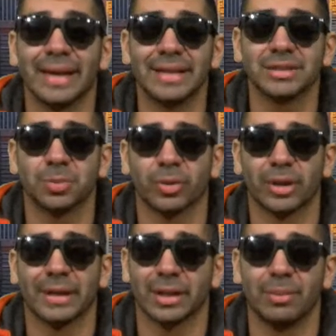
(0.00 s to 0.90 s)
In sport
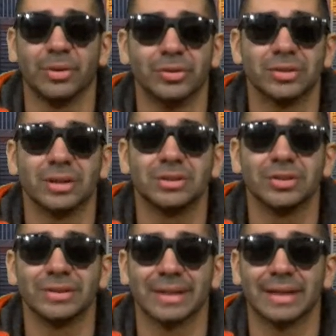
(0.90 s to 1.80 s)
and club news,
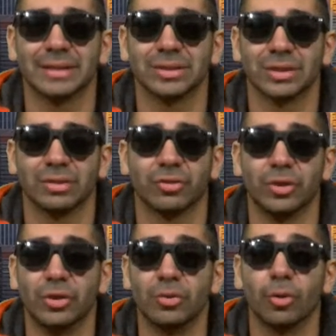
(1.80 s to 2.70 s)
Student Senate is looking for
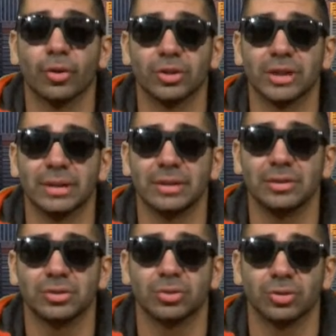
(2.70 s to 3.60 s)
new or gently
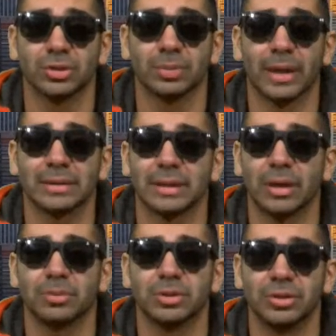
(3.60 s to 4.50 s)
used school supplies to
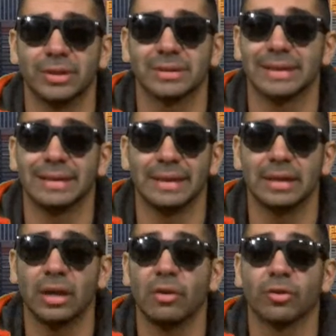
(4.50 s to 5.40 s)
help students in
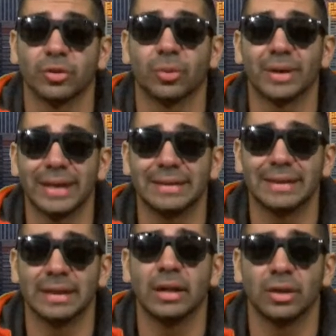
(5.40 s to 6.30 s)
need for the
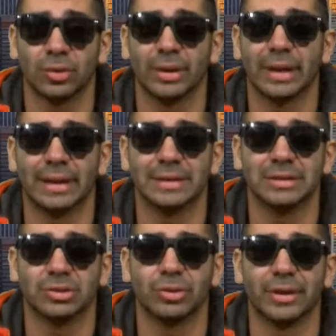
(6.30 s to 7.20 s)

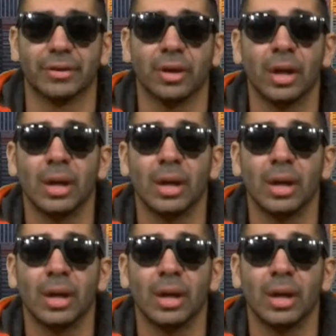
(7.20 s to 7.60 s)
2018-2019 school year.